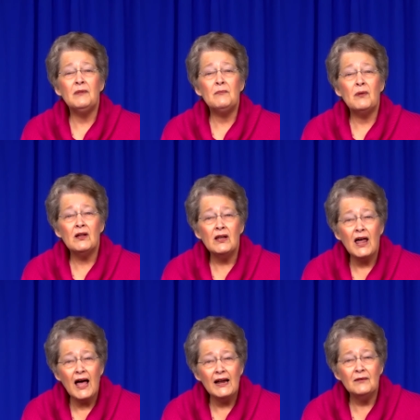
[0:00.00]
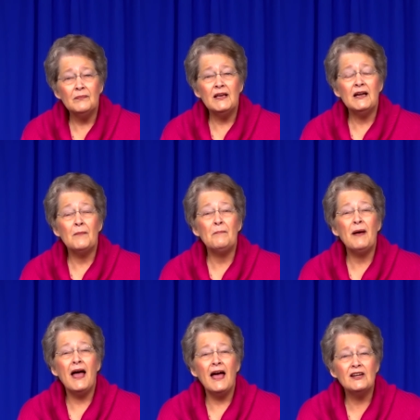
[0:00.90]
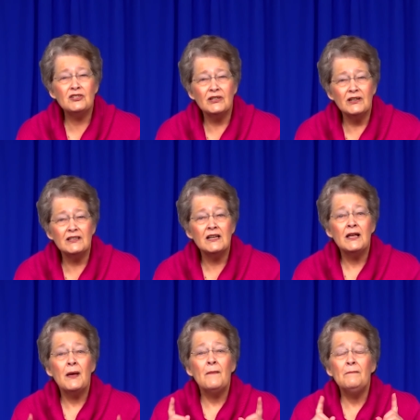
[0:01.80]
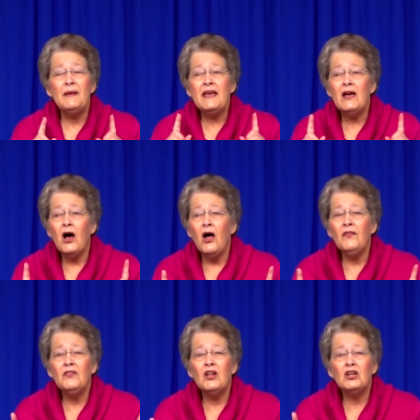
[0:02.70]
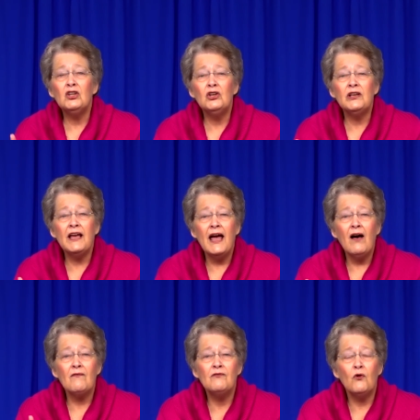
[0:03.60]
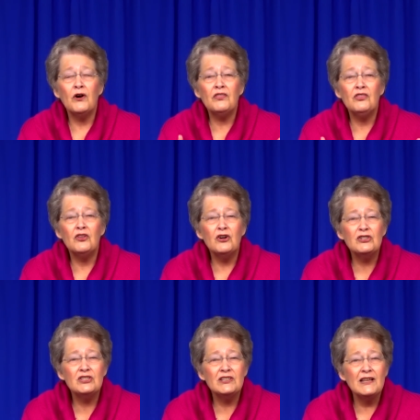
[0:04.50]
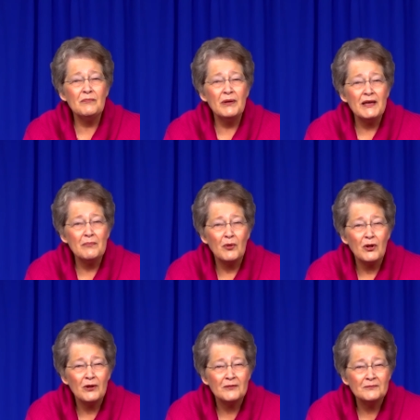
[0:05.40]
Be polite. Be compassionate. Be on the lookout for thirsty people.